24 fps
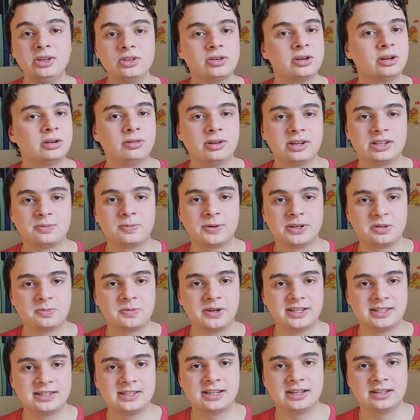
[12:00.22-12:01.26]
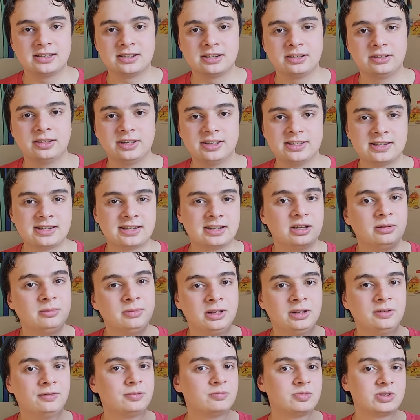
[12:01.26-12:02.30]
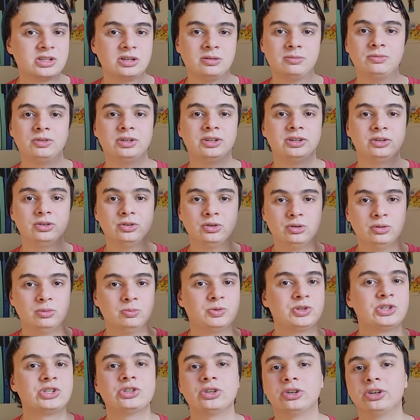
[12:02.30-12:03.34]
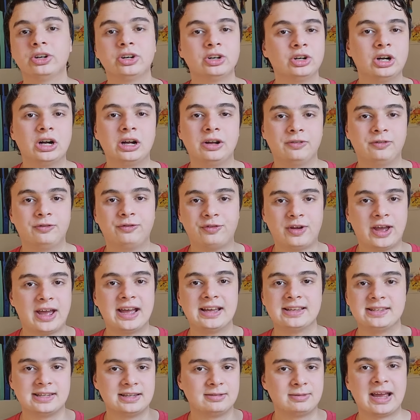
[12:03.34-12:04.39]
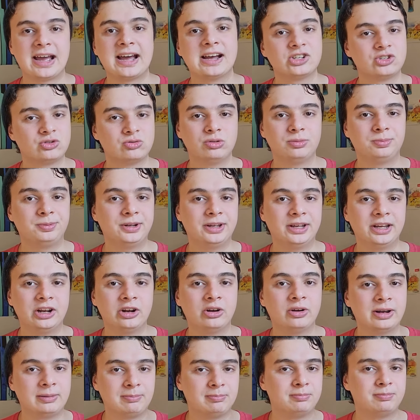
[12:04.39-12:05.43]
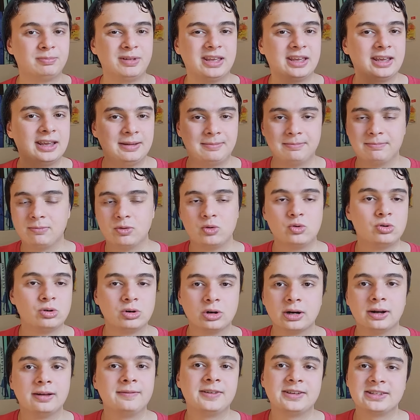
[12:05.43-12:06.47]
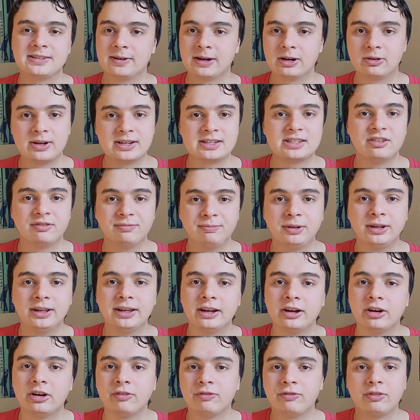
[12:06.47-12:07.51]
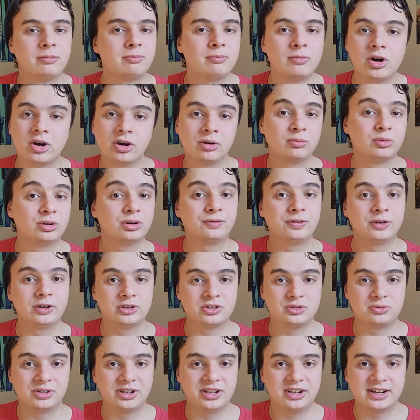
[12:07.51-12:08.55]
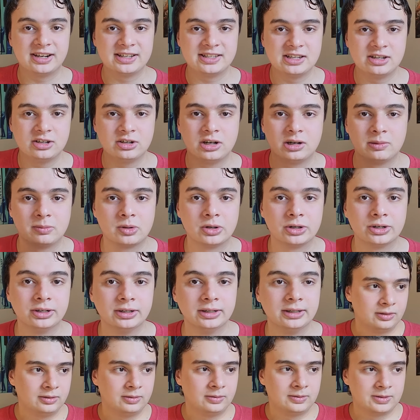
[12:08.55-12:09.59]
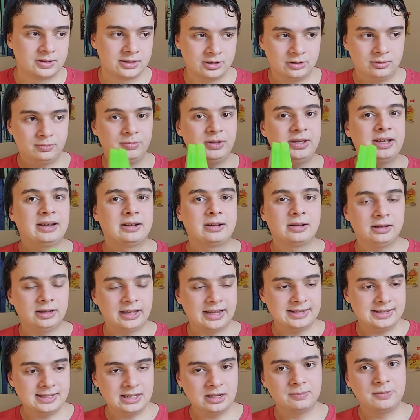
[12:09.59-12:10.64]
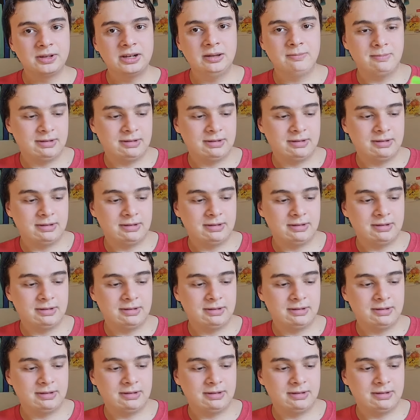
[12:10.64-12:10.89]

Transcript: try to express my stance on this, coming from someone who started off as a casual player and became more of an aggressive player from Modern Warfare 2019 onward. So yeah, classic mini